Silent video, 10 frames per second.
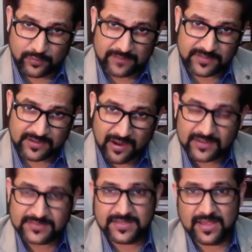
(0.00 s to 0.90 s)
have the
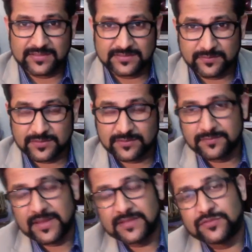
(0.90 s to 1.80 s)
cards and some of the
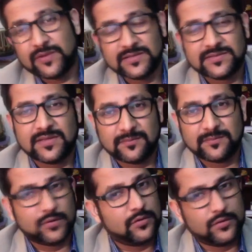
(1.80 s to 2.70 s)
end screens to
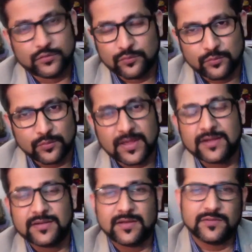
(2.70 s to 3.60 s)
look
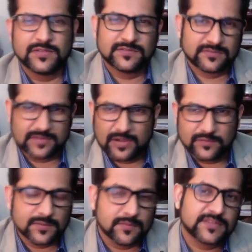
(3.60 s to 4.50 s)
at, which is kind of
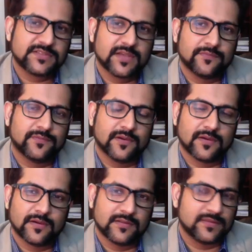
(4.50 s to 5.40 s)
similar stuff
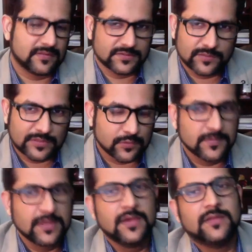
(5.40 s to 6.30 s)
than this video
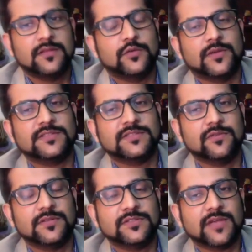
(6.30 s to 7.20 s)
that you can see
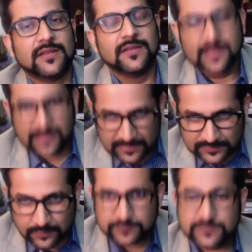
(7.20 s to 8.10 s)
on this channel.
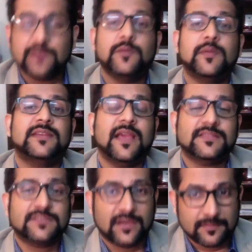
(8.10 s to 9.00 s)
So till we meet
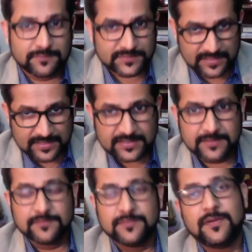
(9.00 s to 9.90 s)
next, stay
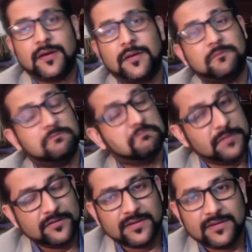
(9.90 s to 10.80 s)
healthy,
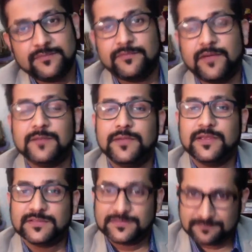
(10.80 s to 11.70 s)
be real, find
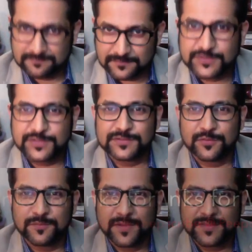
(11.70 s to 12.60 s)
peace. Cheers and
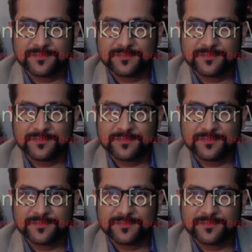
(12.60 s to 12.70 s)
goodbye.